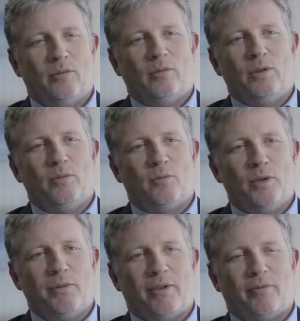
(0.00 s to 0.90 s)

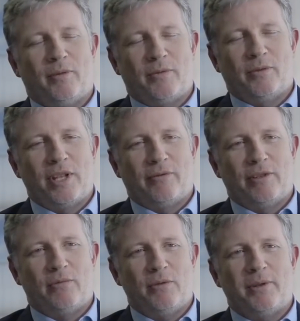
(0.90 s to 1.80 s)
What about, as we're in that
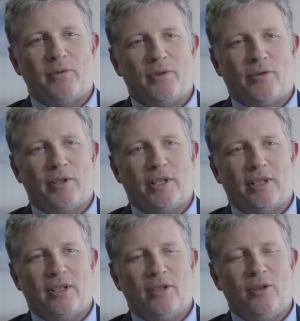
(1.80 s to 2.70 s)
region, what about North Korea?
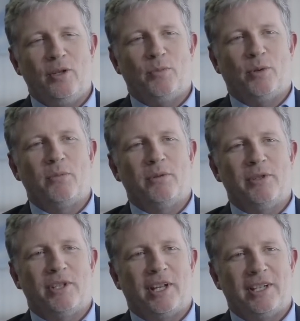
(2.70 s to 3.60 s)
Whose
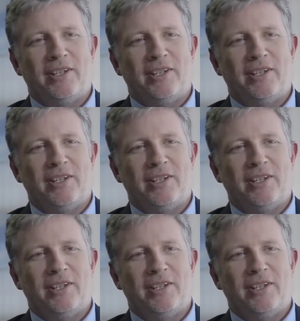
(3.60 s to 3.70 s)
problem is that?